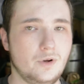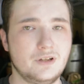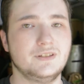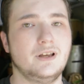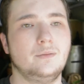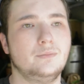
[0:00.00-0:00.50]

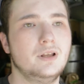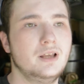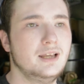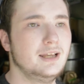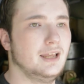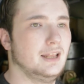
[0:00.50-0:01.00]
was up,
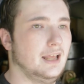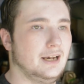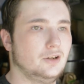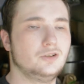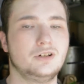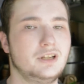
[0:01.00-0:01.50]
and that I
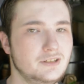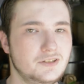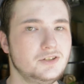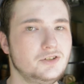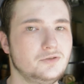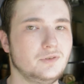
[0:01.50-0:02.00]
couldn't
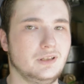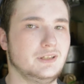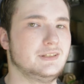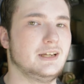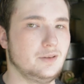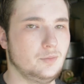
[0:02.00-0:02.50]
continue unless I had the